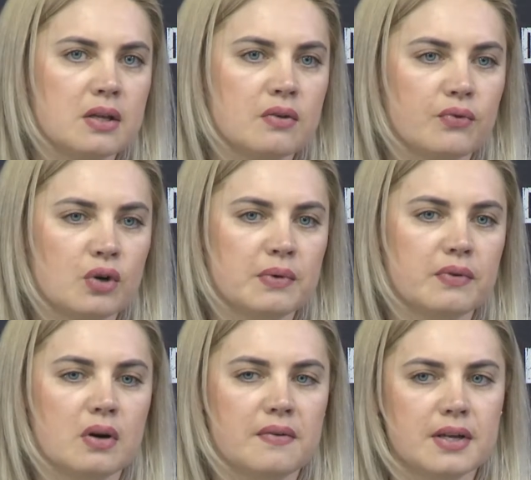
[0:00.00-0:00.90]
we
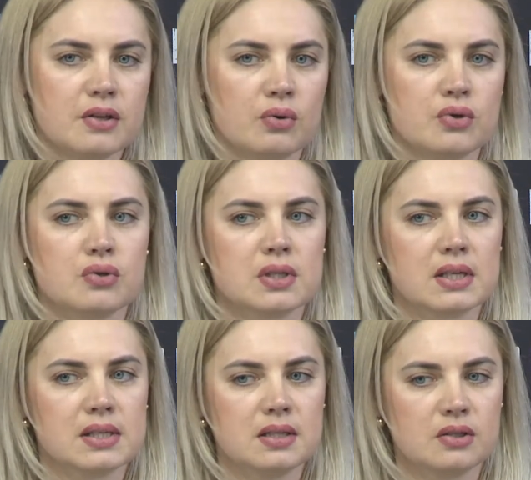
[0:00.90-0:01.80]

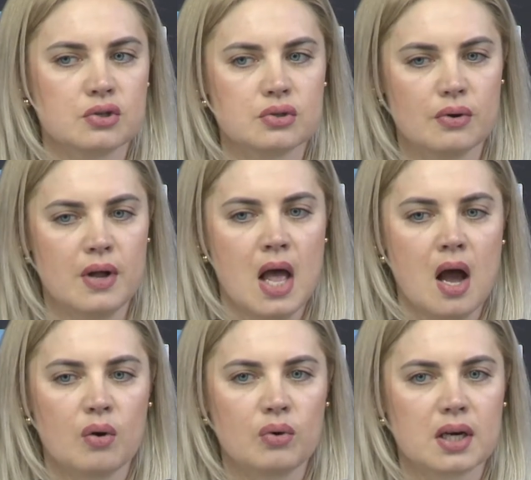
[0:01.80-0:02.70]
continued ensuring
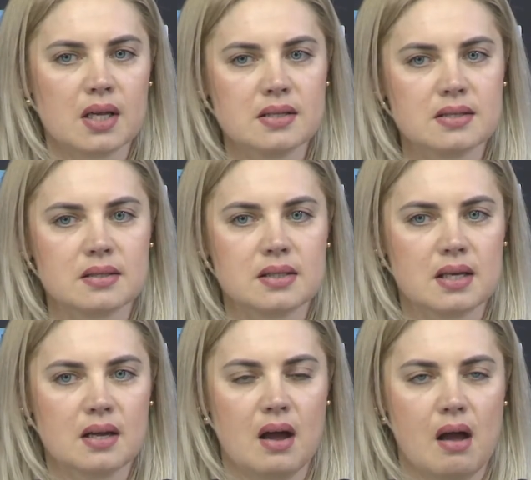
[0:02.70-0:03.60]
the family care
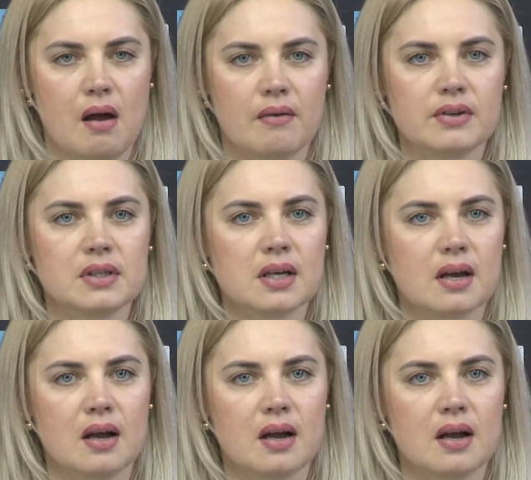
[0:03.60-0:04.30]
for children.